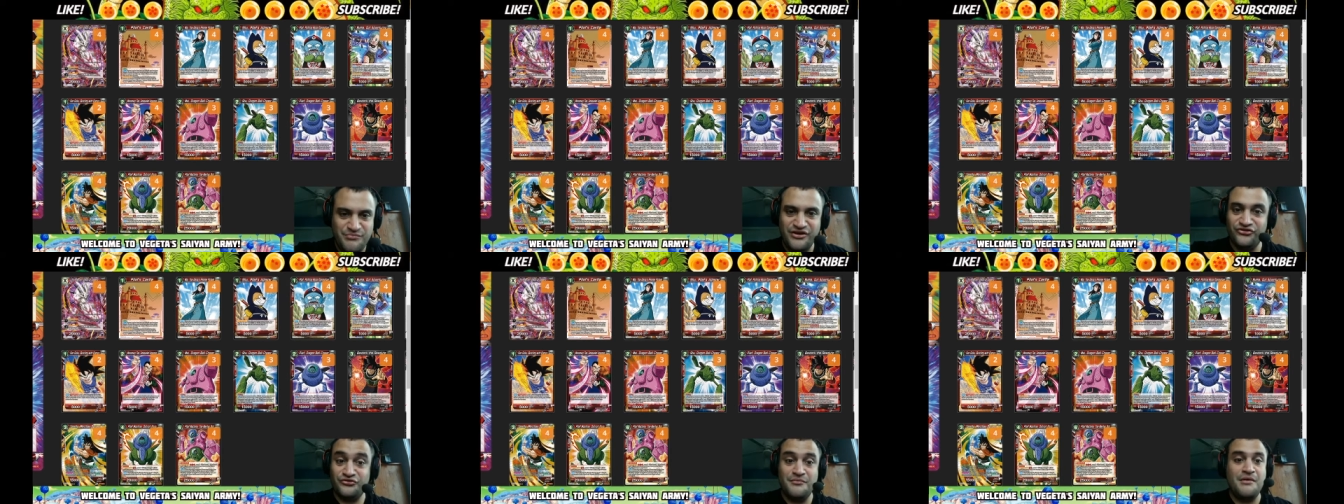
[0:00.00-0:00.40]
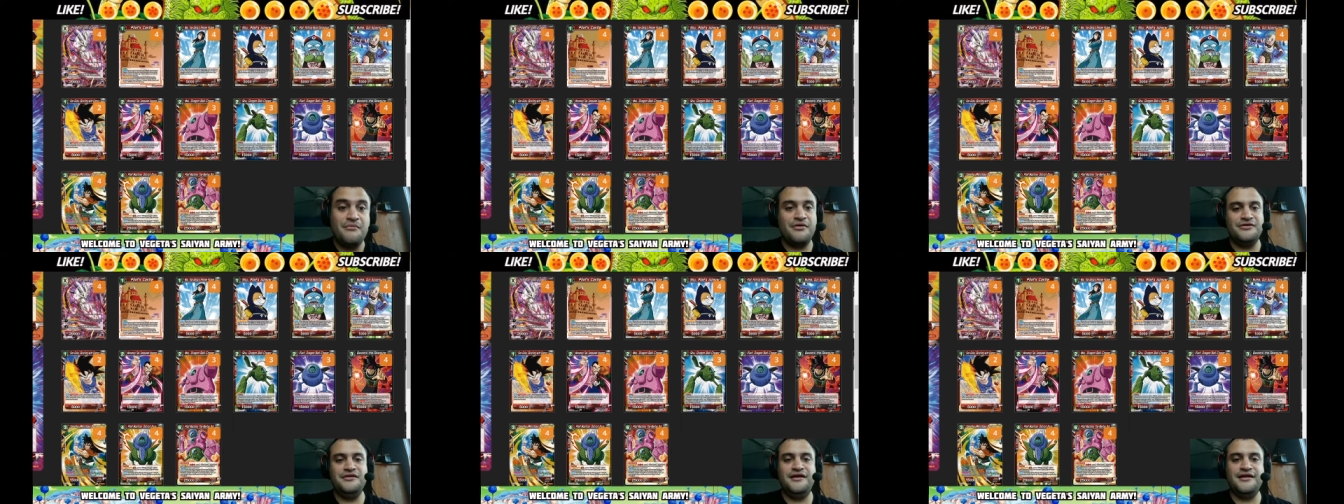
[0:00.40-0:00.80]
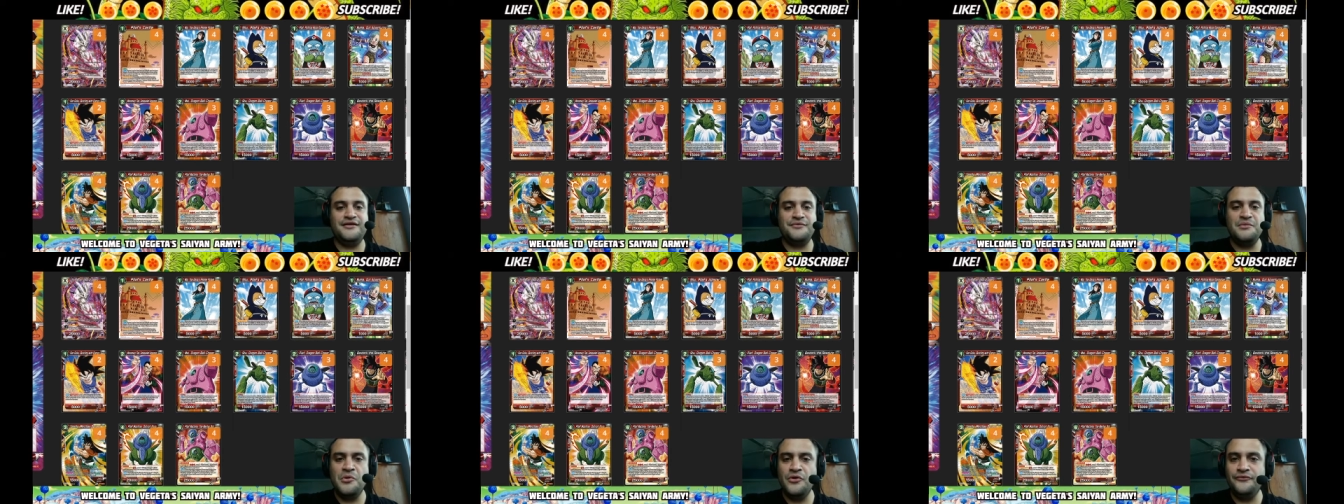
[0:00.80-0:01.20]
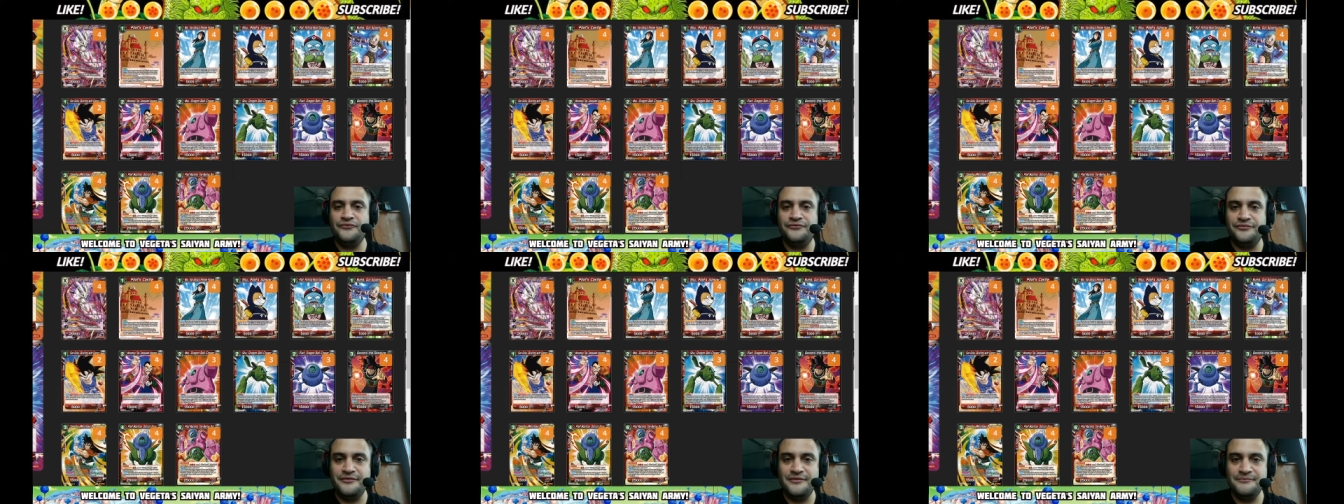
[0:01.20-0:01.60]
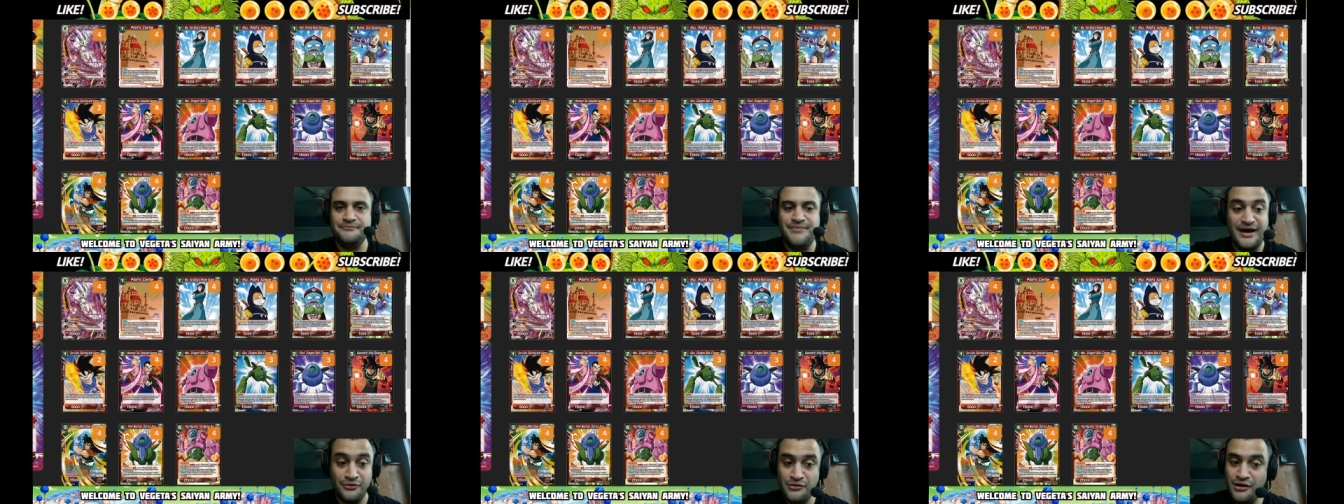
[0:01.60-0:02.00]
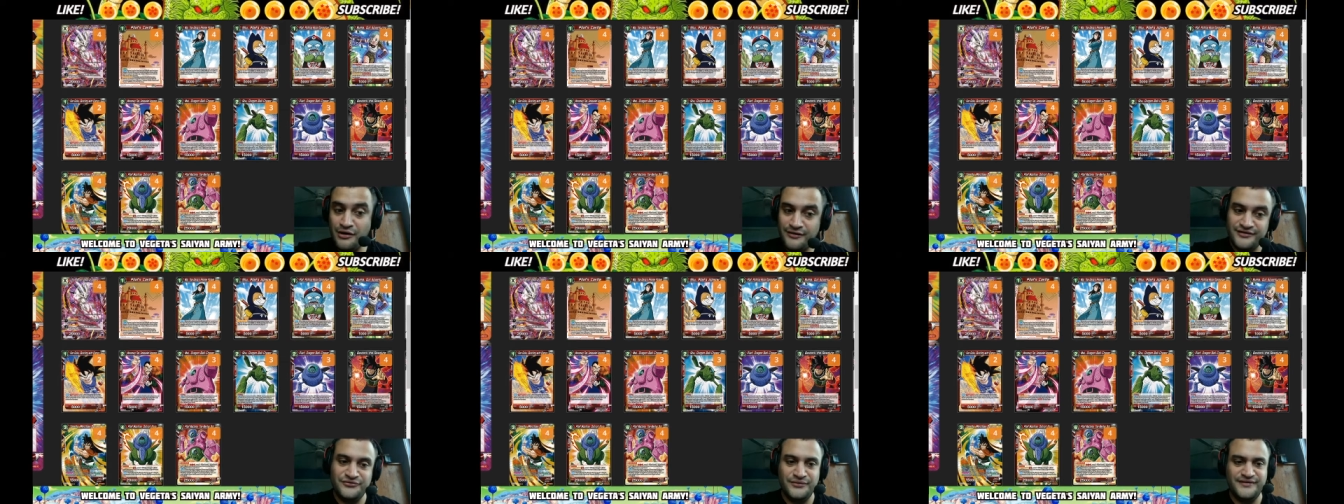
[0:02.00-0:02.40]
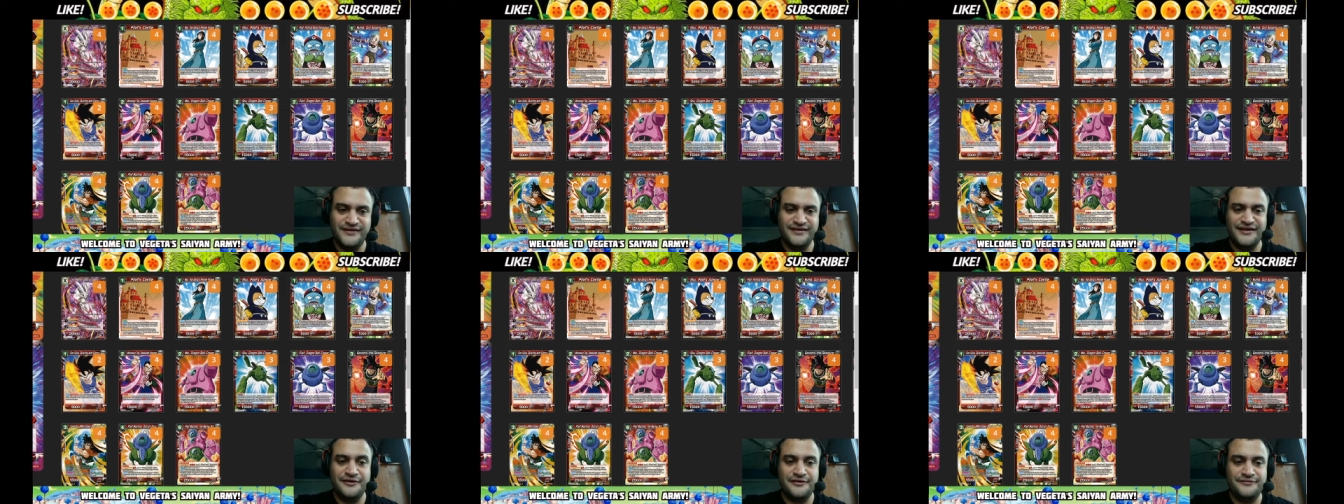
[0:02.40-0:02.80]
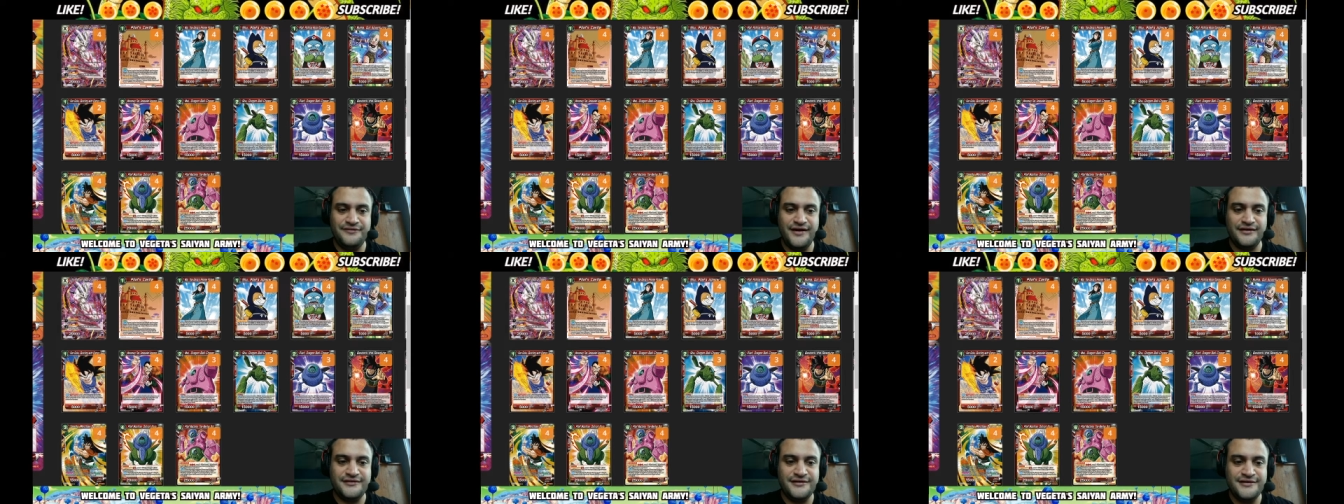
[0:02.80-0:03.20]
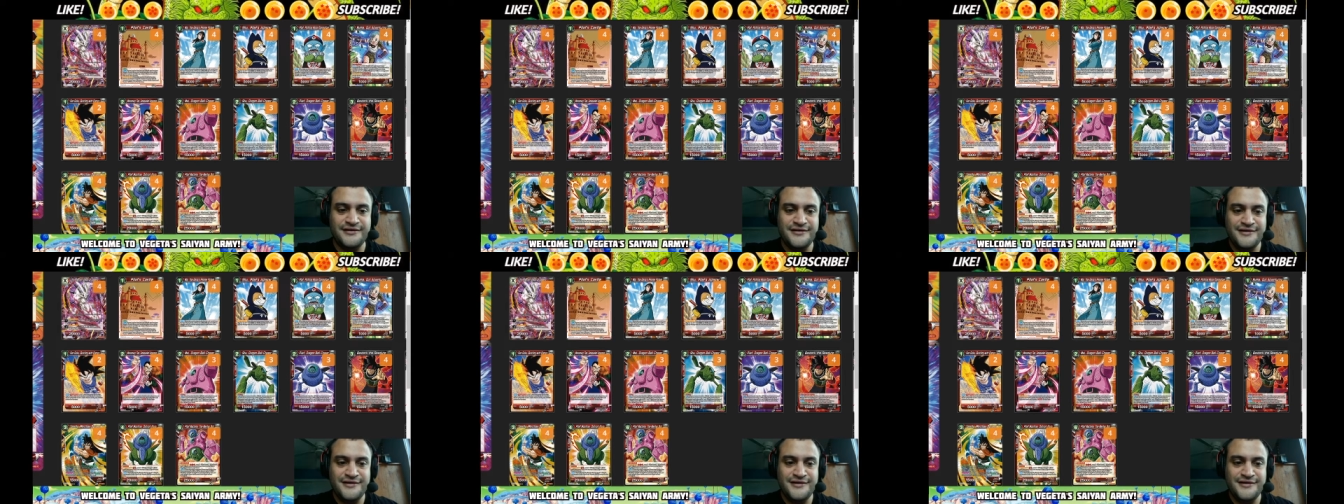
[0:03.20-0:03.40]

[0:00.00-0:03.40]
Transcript: because remember, you can remove battle cards with the leader effect.